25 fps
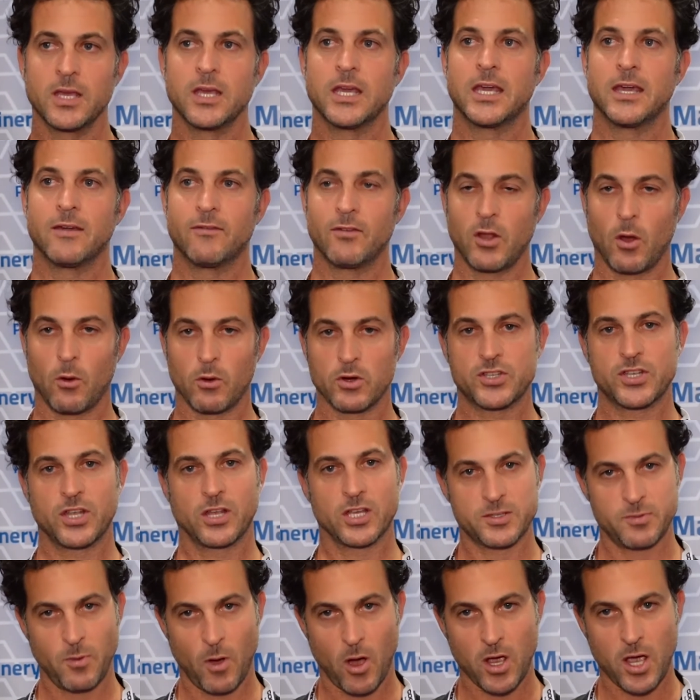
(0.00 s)
even though we're still
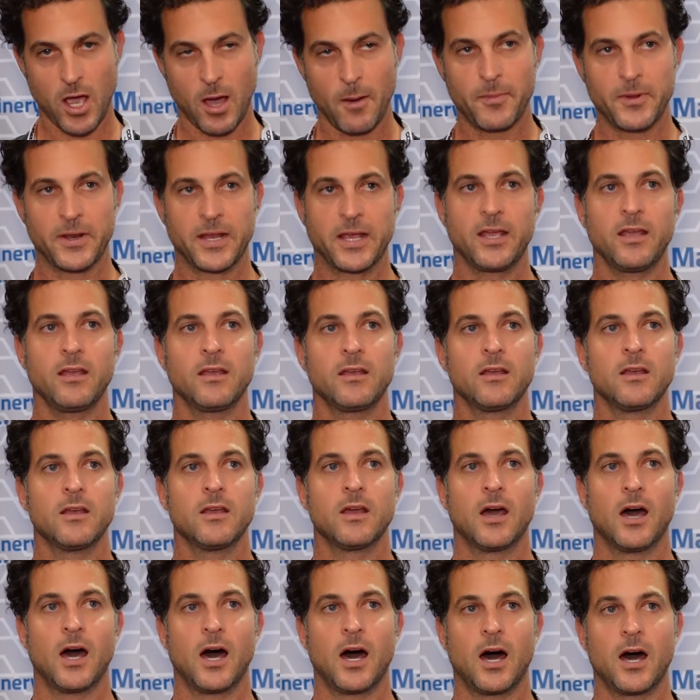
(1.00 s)
a small company,
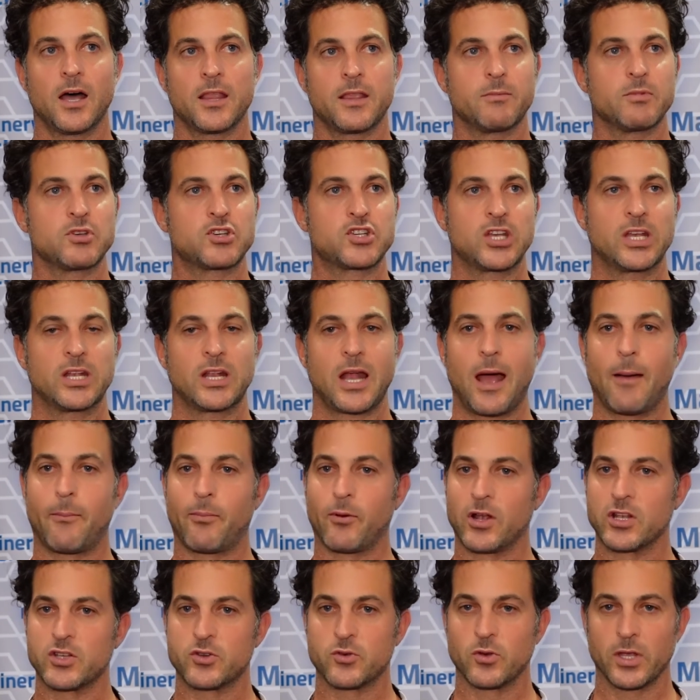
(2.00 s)
uh, the machine
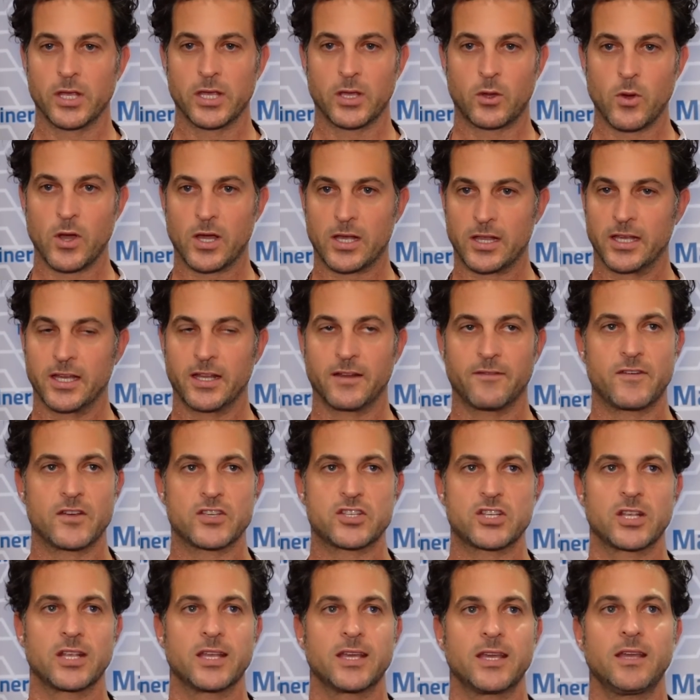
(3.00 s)
operates really quickly and
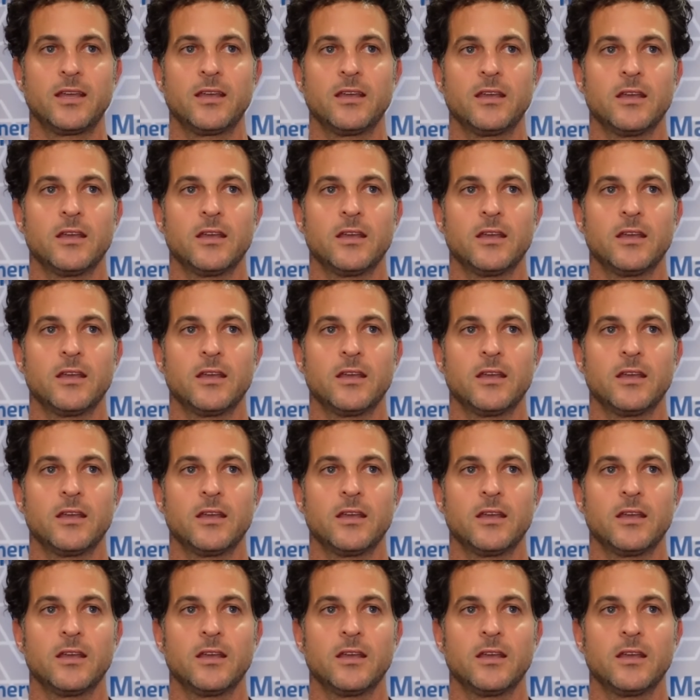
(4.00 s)
efficiently,